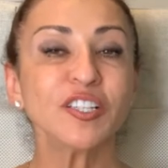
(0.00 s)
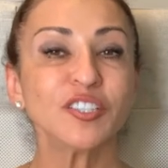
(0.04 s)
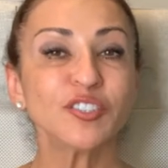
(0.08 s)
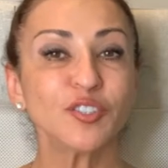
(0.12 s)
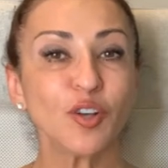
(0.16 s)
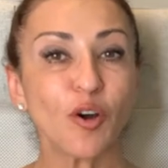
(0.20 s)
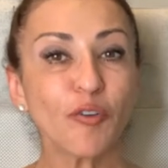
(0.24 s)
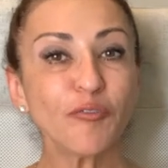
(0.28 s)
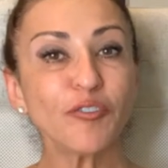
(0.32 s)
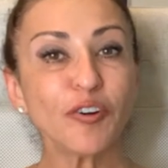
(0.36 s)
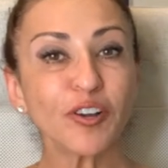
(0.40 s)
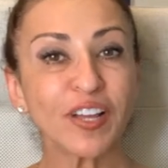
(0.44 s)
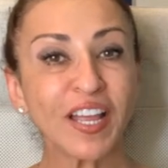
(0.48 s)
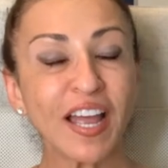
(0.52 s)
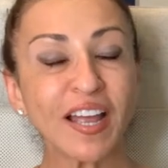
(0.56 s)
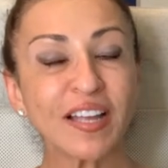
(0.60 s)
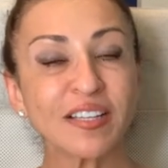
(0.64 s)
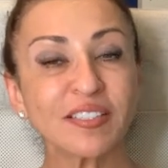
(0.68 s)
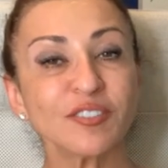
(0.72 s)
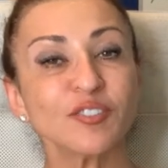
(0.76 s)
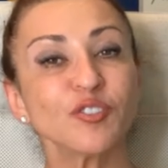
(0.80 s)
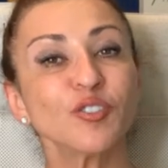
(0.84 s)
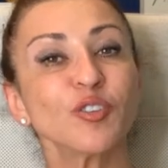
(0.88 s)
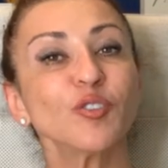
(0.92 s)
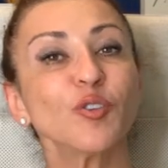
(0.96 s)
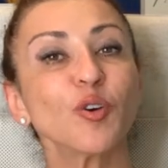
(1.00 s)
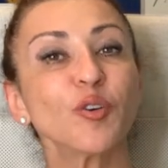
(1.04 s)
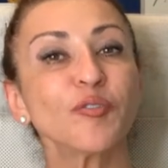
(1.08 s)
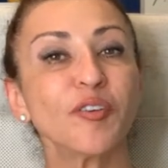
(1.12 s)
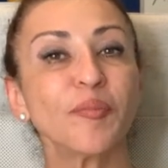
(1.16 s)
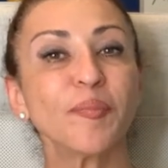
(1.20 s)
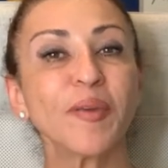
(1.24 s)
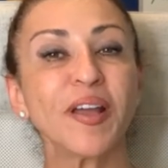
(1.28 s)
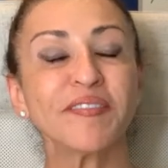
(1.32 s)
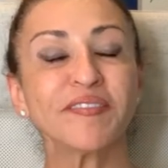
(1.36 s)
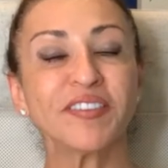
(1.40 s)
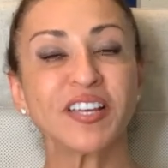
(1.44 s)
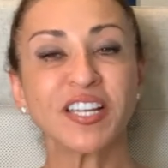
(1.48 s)
Don't forget to look for
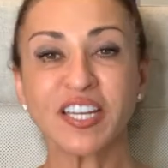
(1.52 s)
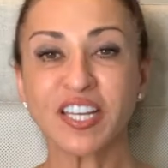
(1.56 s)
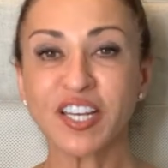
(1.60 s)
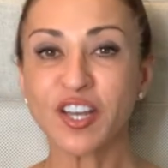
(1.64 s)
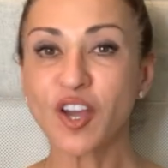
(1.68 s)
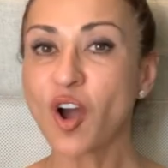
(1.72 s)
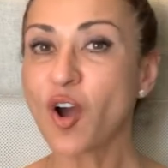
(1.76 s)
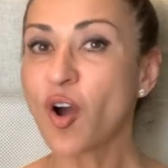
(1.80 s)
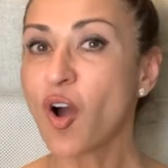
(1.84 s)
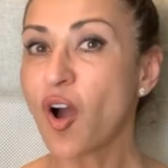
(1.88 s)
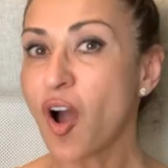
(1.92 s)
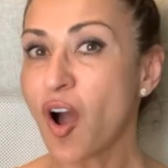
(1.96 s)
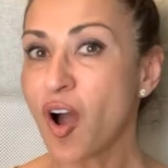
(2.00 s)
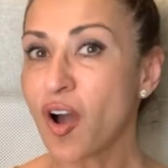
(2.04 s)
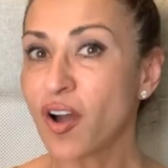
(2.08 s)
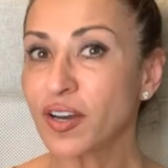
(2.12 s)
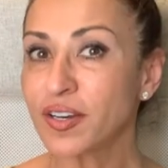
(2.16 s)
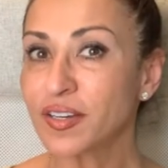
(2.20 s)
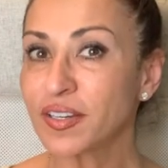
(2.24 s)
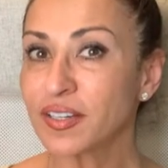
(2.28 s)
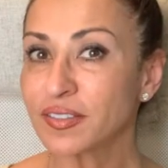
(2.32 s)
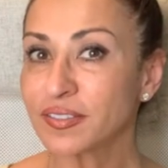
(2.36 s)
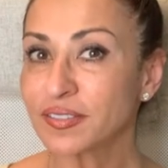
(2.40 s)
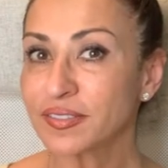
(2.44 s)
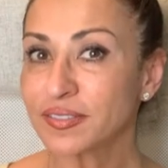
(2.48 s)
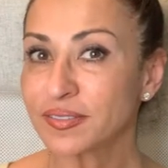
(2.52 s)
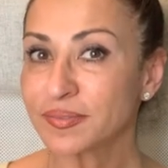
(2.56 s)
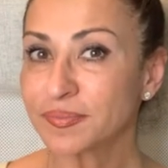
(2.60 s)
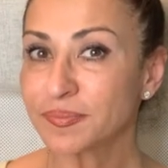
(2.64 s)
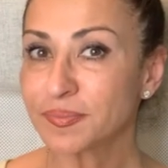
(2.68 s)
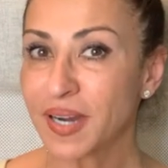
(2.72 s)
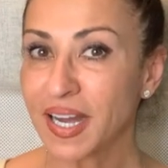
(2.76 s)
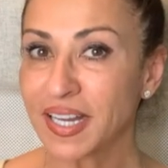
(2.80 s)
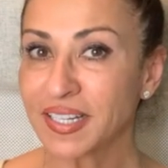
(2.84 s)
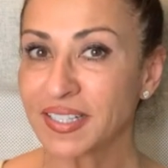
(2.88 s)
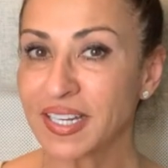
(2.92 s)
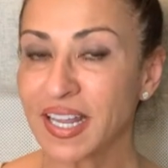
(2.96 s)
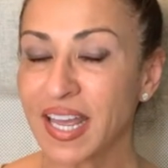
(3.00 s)
my video on
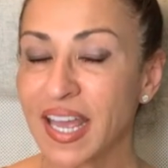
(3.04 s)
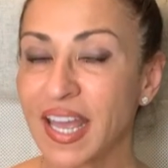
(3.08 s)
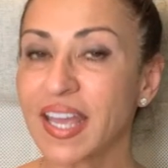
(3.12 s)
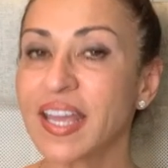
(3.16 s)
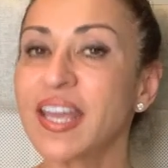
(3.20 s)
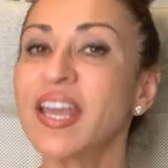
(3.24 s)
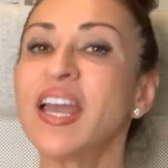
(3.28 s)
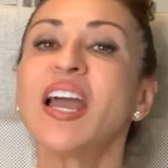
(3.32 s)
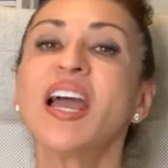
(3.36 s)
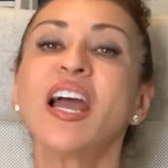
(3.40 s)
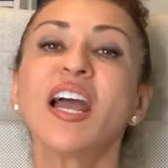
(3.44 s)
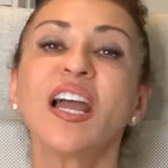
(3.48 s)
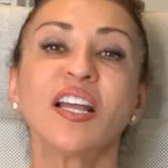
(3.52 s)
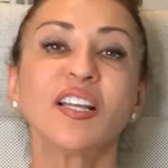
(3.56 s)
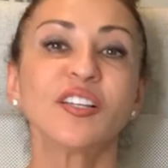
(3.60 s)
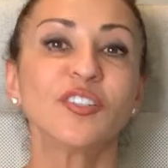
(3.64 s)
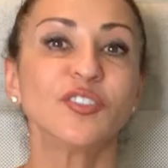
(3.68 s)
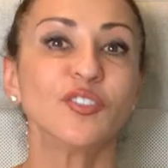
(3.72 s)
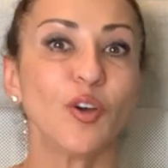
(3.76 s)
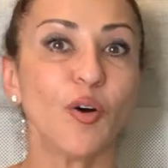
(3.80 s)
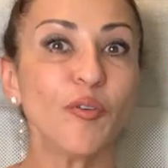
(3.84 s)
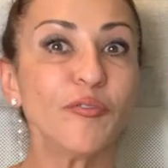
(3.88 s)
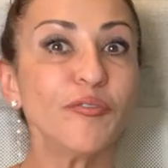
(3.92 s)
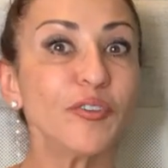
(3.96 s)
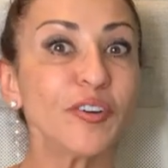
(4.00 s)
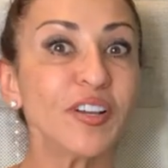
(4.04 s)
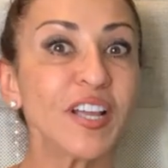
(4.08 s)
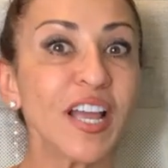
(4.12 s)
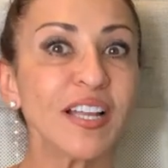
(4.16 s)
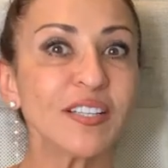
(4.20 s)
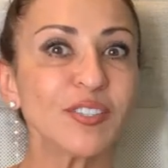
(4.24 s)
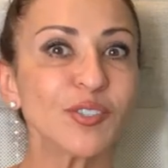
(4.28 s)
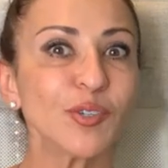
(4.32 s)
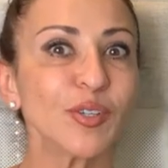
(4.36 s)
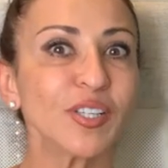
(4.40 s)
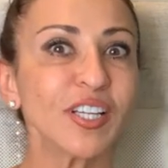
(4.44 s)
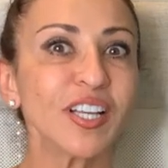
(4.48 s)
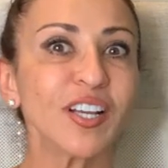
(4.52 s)
Monday. Don't forget
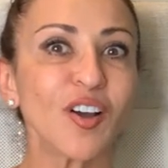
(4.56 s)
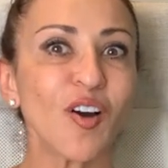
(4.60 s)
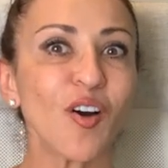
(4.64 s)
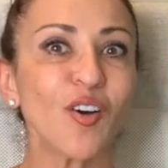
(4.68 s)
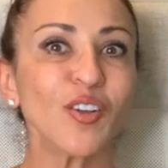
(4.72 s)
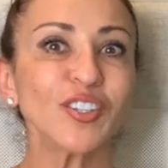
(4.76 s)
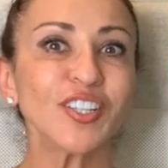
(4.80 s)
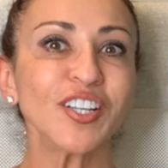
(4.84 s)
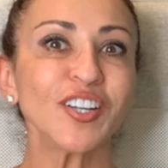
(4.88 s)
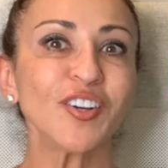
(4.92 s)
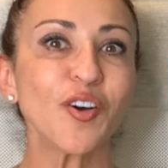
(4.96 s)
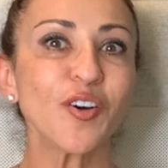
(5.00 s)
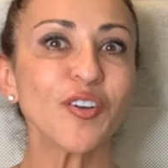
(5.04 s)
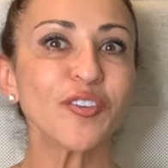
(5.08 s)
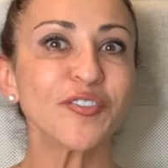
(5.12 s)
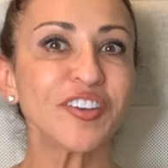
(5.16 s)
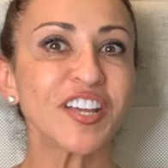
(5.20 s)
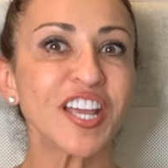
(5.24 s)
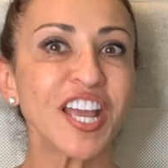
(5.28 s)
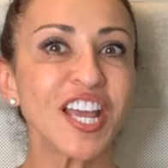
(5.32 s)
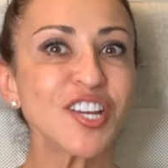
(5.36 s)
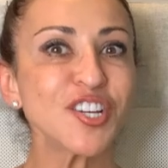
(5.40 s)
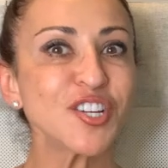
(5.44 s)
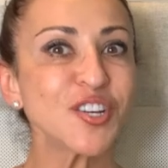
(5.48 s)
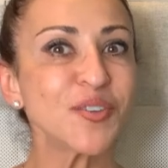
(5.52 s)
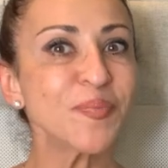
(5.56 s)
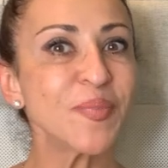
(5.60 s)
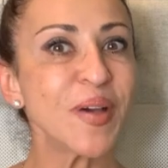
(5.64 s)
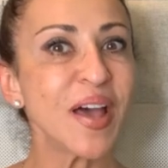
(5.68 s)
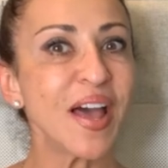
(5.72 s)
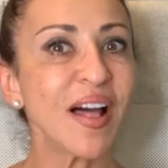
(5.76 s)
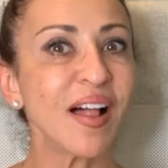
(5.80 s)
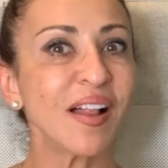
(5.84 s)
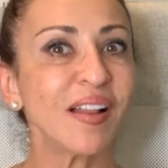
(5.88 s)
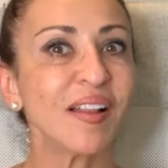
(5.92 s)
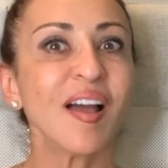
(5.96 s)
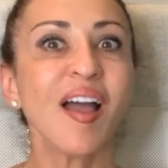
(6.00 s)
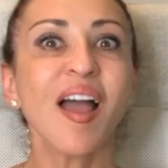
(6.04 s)
to click on the notification
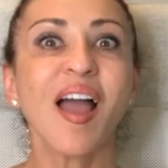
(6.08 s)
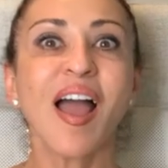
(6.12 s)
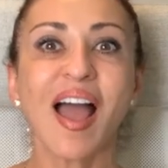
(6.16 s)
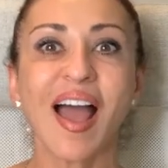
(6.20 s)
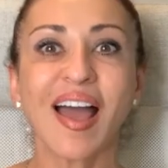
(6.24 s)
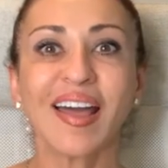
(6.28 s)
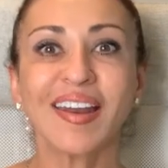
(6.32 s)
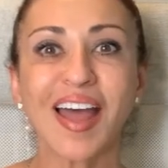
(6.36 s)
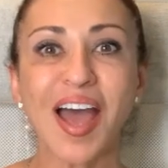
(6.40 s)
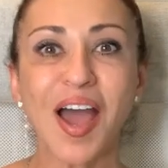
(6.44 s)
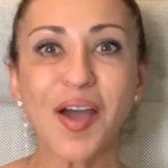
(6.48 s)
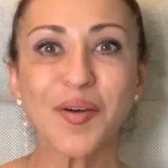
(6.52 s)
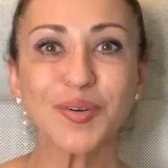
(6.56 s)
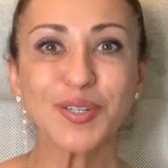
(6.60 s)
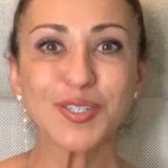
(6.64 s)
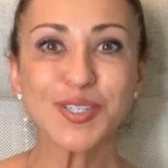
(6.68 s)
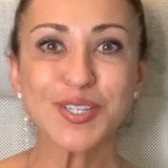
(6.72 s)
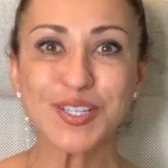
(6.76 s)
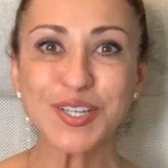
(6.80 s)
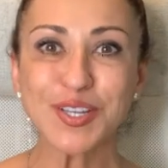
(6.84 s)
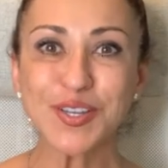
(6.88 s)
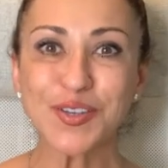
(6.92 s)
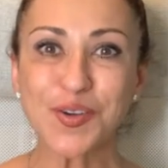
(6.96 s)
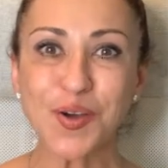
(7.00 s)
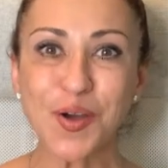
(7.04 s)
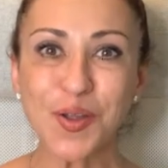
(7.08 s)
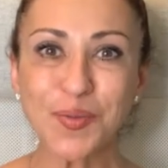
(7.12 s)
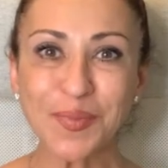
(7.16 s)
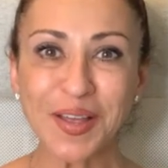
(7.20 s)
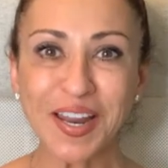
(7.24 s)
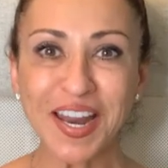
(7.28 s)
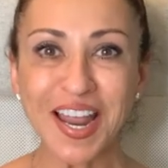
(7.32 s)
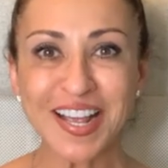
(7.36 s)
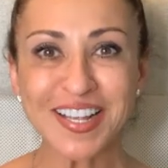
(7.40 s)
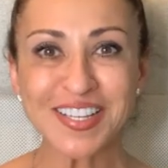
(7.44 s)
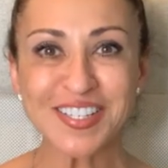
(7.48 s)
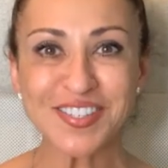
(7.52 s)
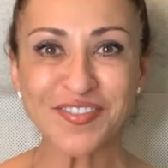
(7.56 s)
bell and I will see you on my
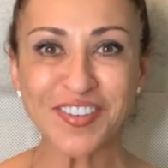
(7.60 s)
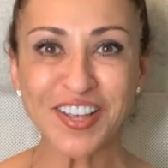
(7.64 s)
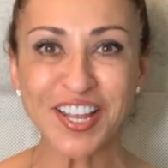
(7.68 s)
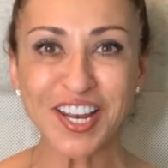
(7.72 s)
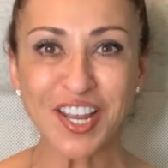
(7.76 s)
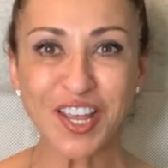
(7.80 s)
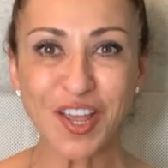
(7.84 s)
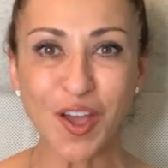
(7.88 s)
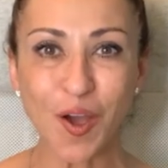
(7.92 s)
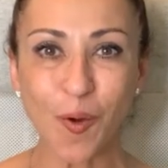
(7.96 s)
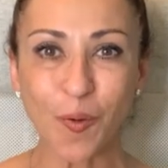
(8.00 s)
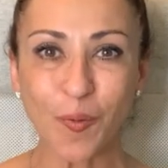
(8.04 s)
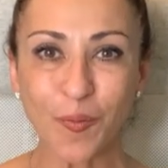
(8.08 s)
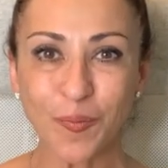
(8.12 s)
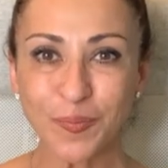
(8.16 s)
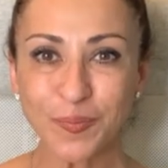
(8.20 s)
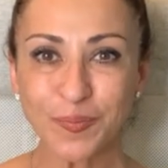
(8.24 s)
next video.